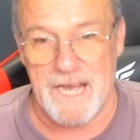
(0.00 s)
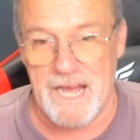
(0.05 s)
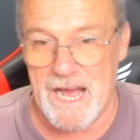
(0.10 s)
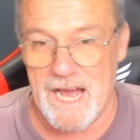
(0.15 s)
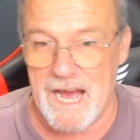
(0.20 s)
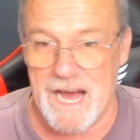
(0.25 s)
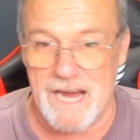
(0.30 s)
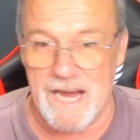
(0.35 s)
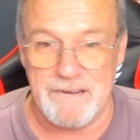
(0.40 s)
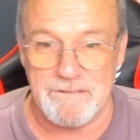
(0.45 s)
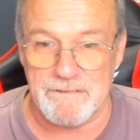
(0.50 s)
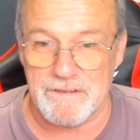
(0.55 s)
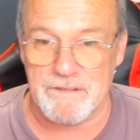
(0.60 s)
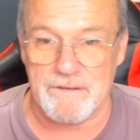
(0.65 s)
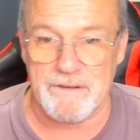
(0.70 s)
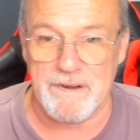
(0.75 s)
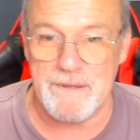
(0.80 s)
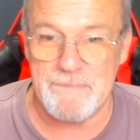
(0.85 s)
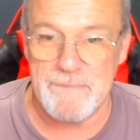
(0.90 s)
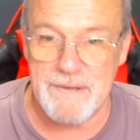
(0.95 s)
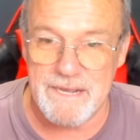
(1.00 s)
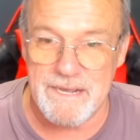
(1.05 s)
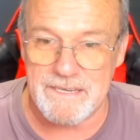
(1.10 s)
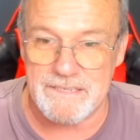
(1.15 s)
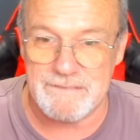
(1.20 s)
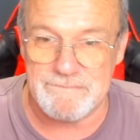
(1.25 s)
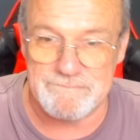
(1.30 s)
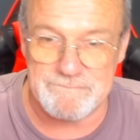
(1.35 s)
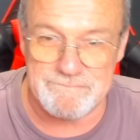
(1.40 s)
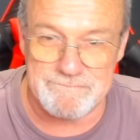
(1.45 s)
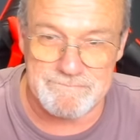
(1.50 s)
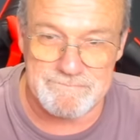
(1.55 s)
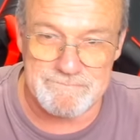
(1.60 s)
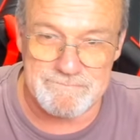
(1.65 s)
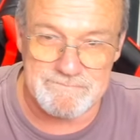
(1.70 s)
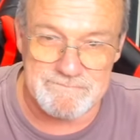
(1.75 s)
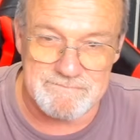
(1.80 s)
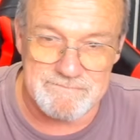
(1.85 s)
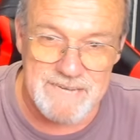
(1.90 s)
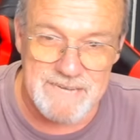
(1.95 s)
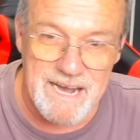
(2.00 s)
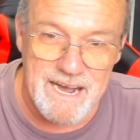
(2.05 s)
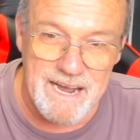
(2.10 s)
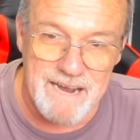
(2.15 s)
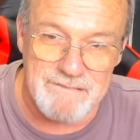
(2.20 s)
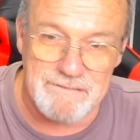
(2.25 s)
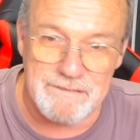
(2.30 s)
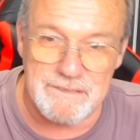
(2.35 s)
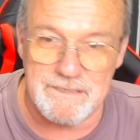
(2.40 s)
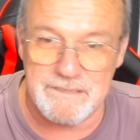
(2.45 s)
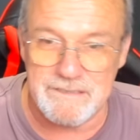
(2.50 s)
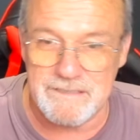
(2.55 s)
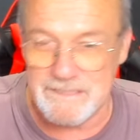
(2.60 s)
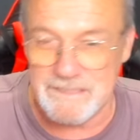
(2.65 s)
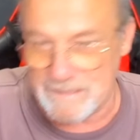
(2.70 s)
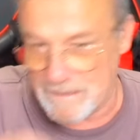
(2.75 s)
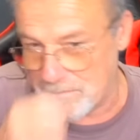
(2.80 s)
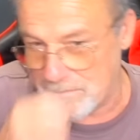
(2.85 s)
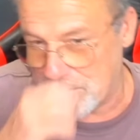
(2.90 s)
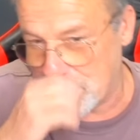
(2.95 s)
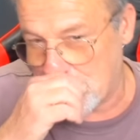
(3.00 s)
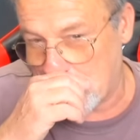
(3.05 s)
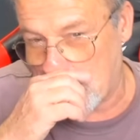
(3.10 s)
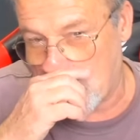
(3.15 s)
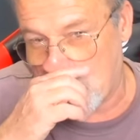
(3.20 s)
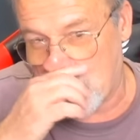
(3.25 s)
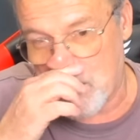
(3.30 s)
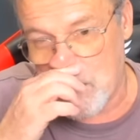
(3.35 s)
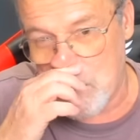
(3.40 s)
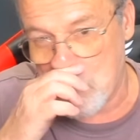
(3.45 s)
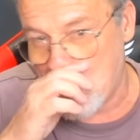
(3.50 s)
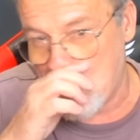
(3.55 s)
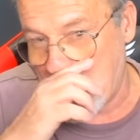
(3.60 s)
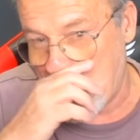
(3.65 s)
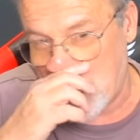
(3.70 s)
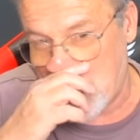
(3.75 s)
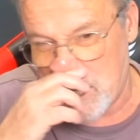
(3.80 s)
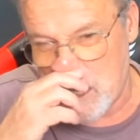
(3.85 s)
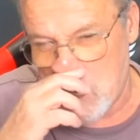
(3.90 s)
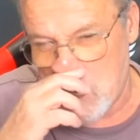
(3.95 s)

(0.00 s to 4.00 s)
never thought I'd make it. I really never thought I'd make it.